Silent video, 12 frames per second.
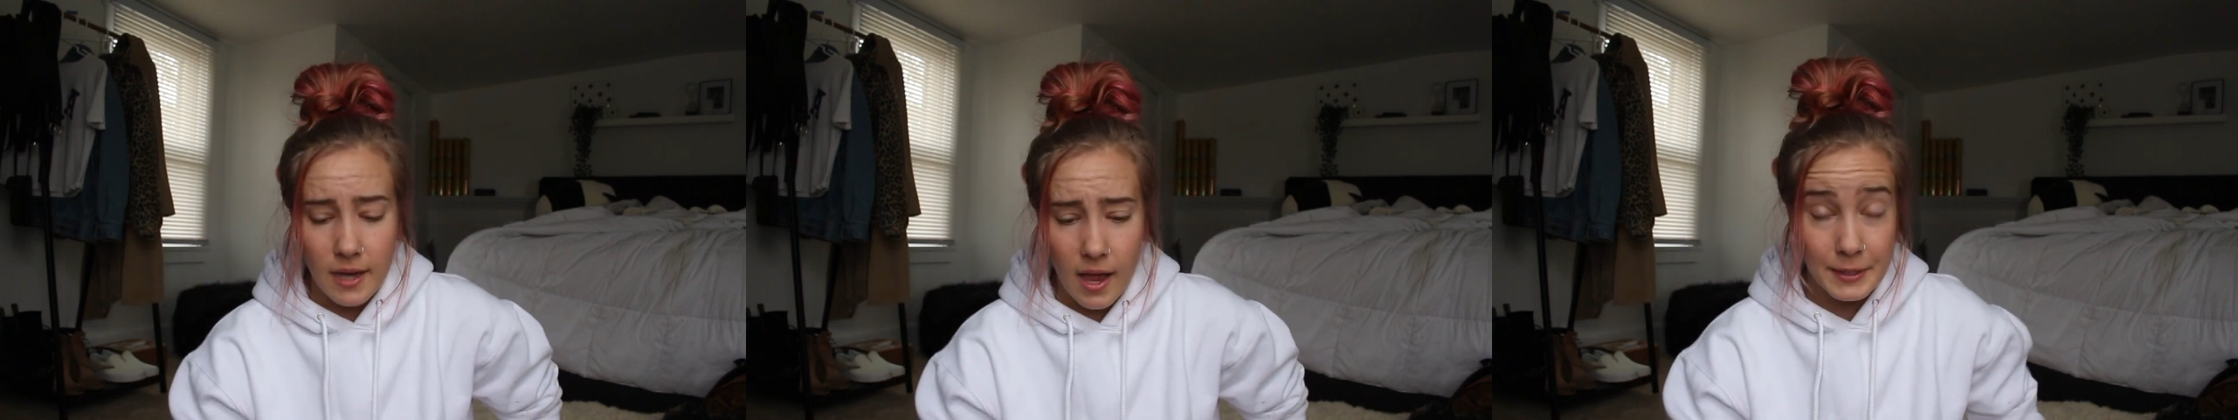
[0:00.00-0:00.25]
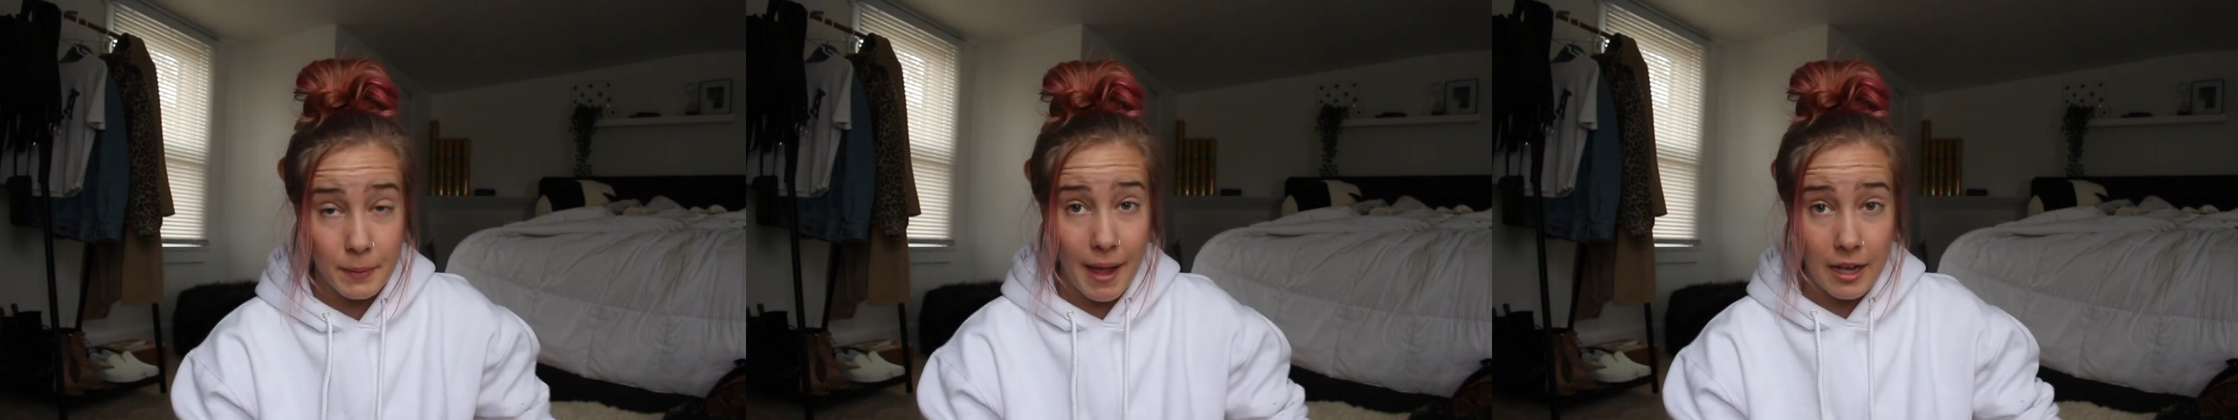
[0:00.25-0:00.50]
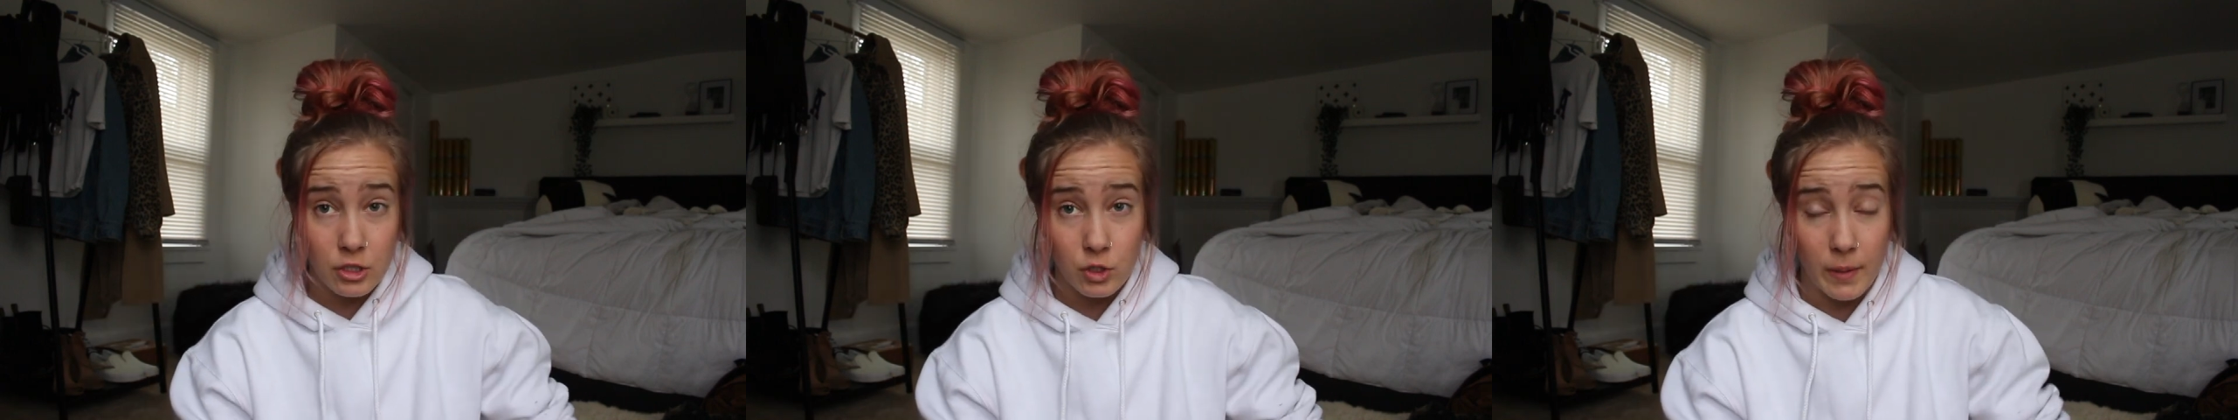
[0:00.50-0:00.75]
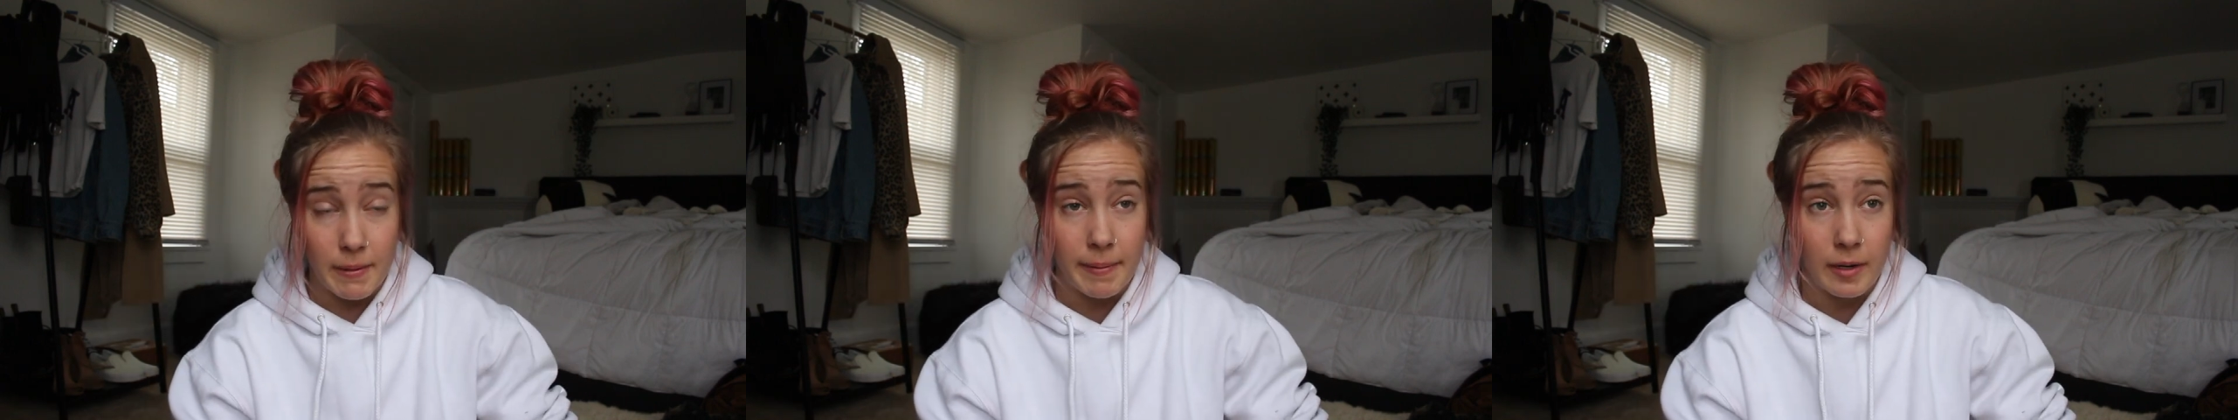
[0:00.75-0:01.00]
A little
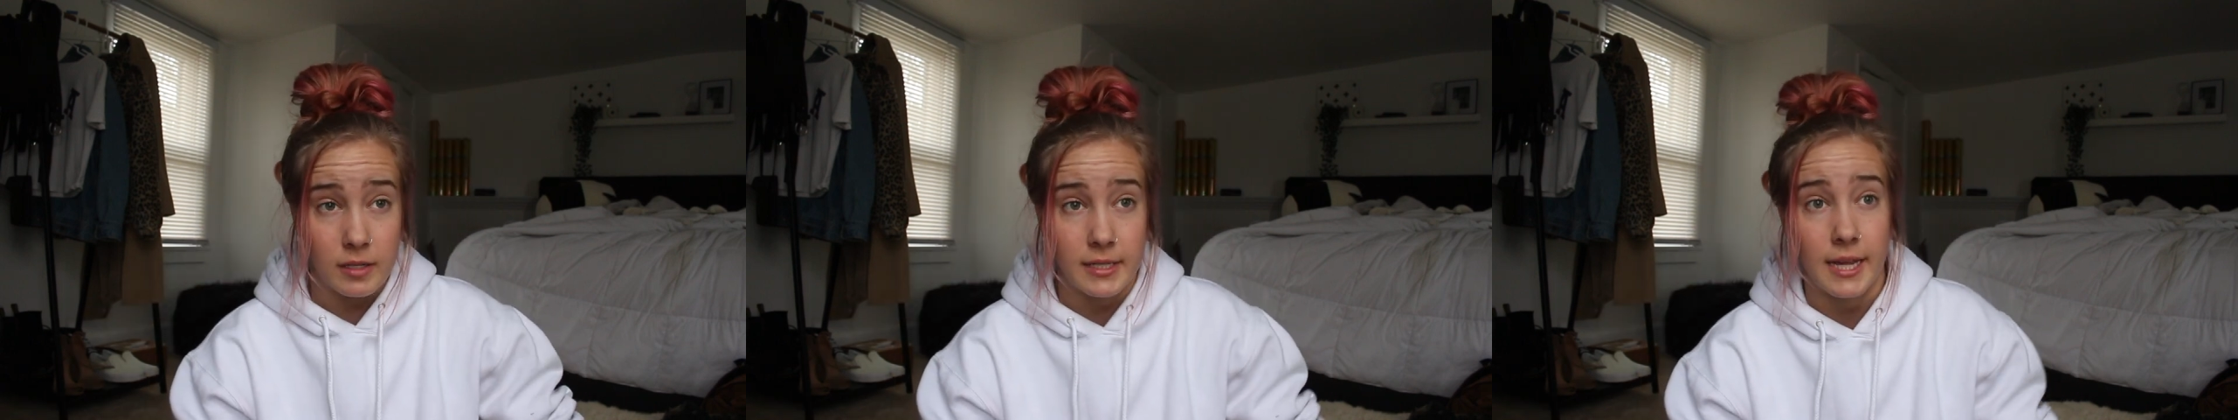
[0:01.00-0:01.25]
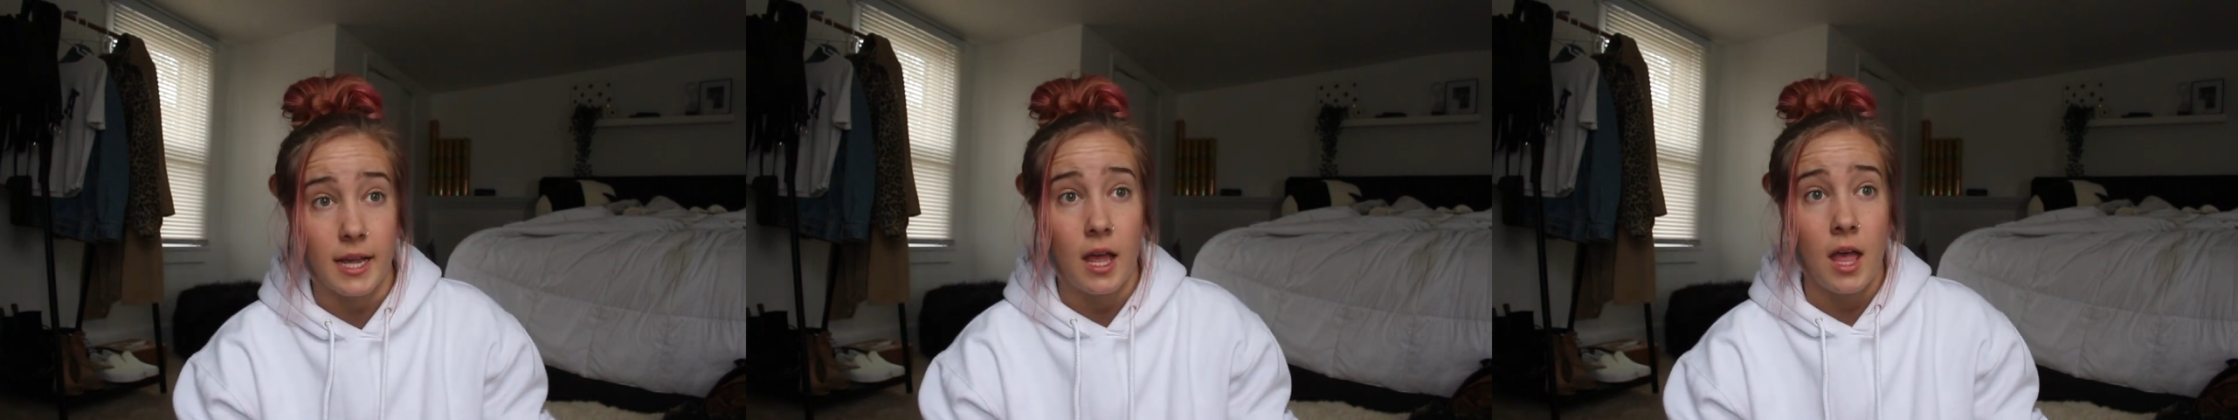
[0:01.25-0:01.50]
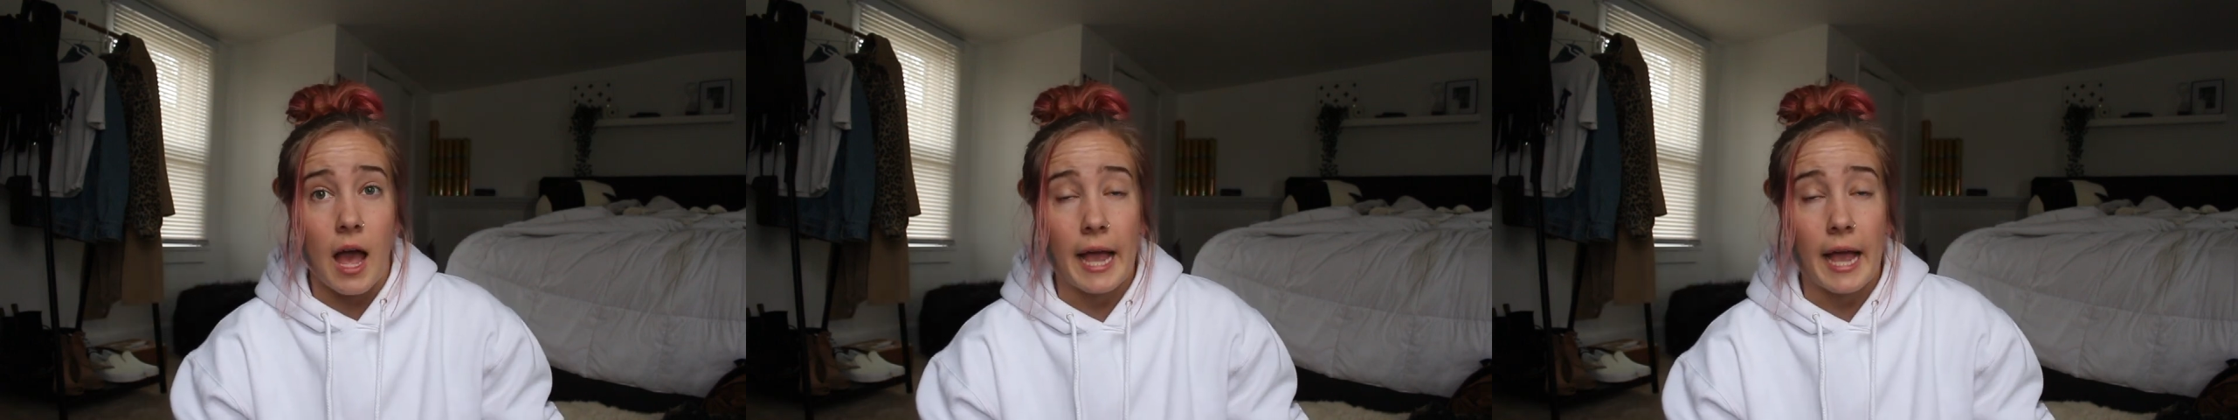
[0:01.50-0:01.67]
backstory on my piercing.